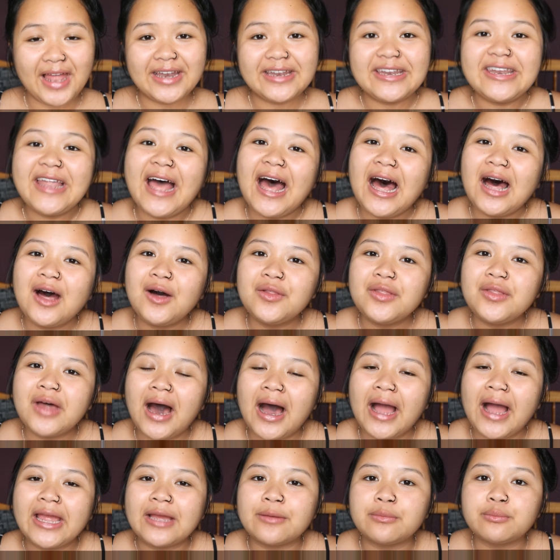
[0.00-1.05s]
Now that
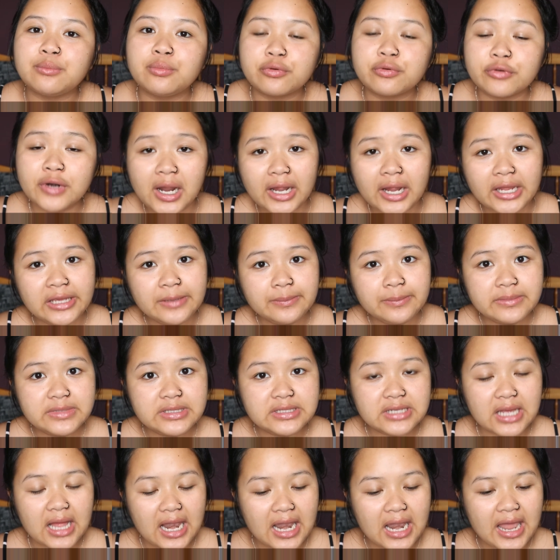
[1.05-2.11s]
I am
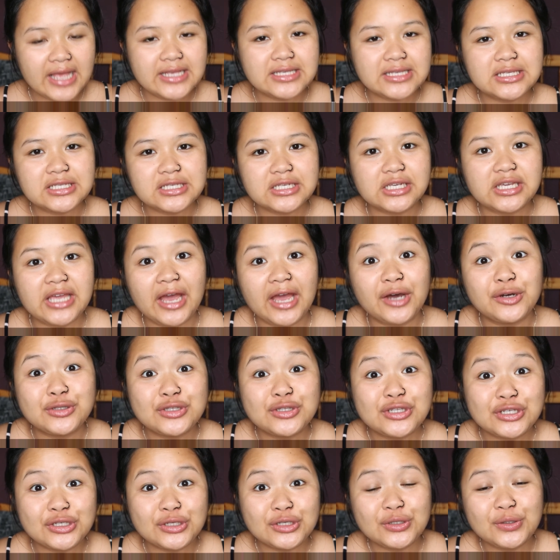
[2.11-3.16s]
primed, let's get on
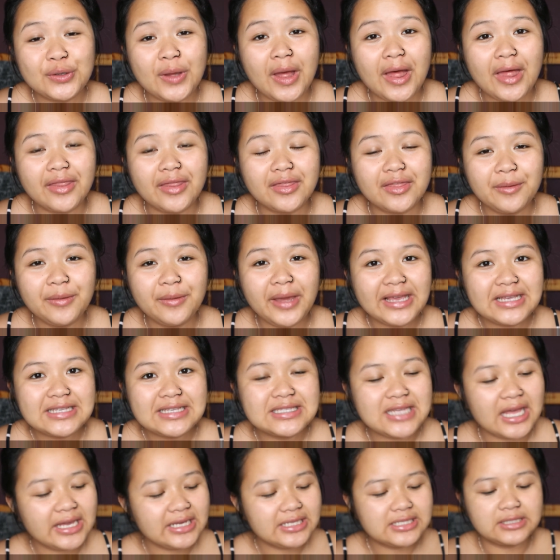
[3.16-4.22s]
to the
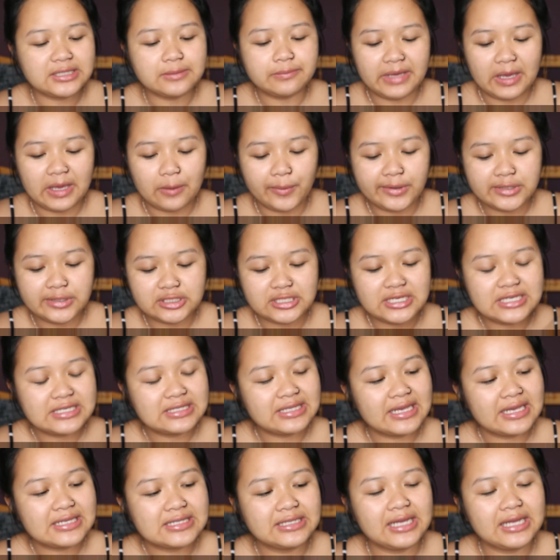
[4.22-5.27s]
exciting bit, which is
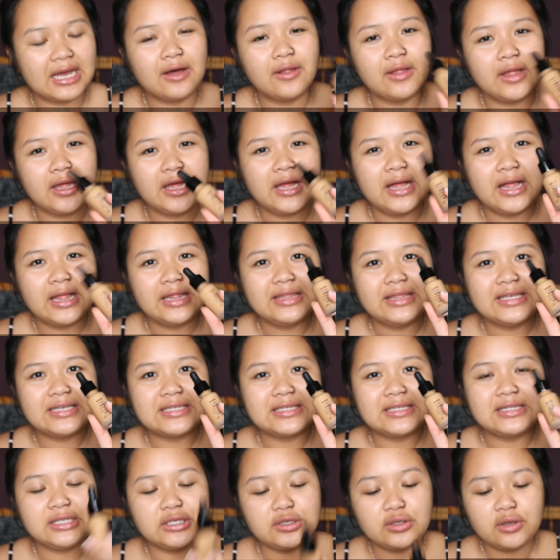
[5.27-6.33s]
testing out this
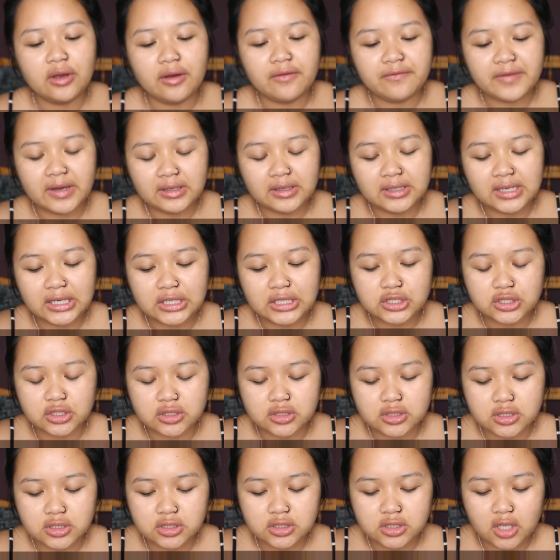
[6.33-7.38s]
new
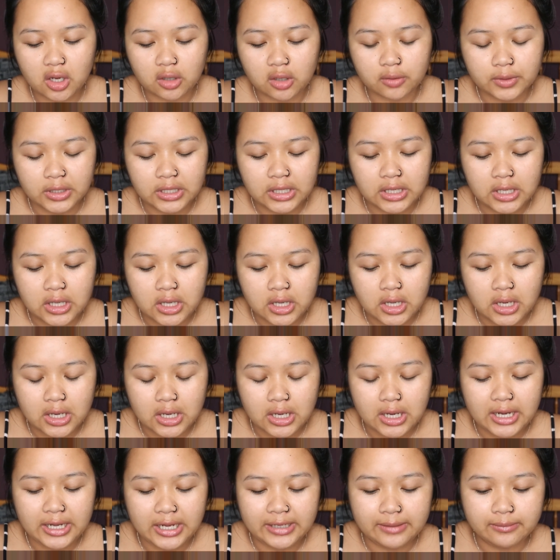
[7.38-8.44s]
foundation. So
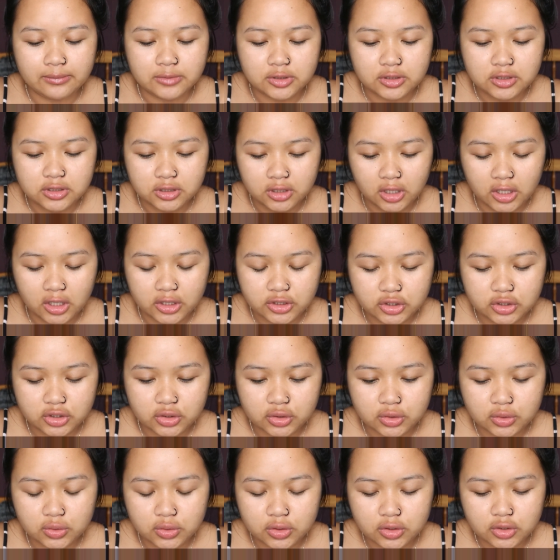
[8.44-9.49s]
I'm just going
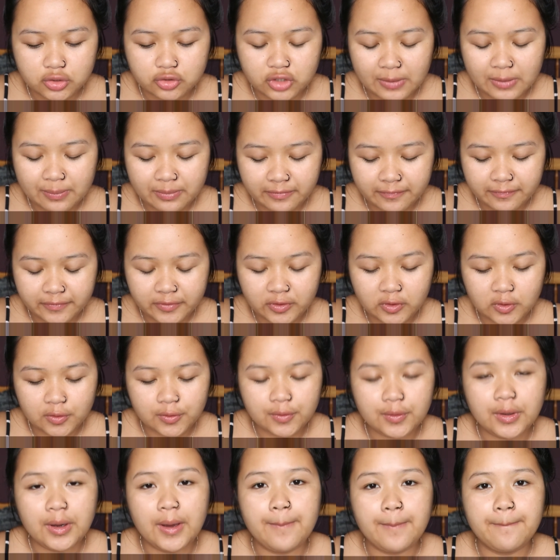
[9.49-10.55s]
to drop a
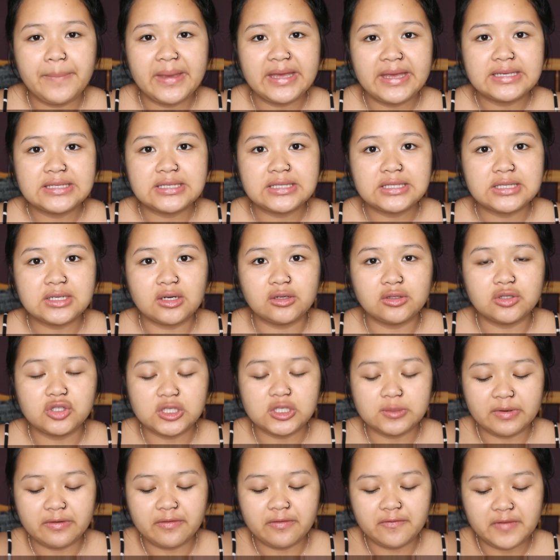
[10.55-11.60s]
few bits
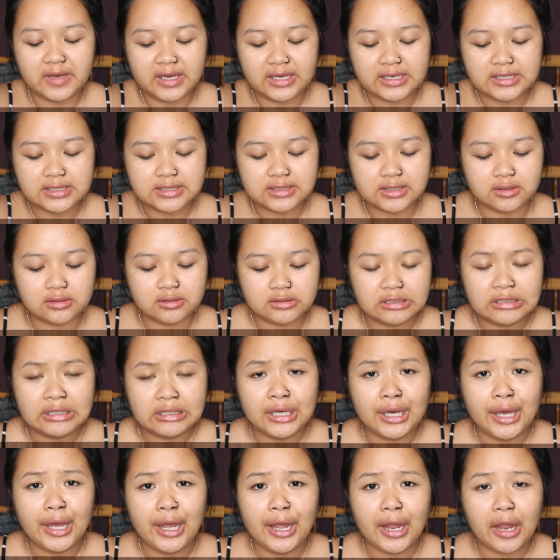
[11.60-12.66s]
onto my face and
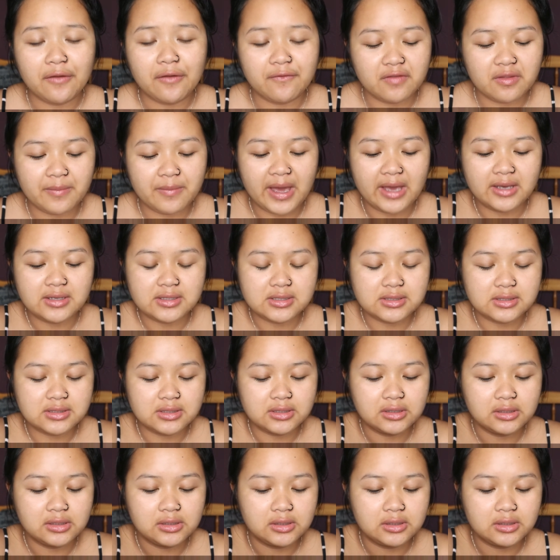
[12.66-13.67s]
hope for the best.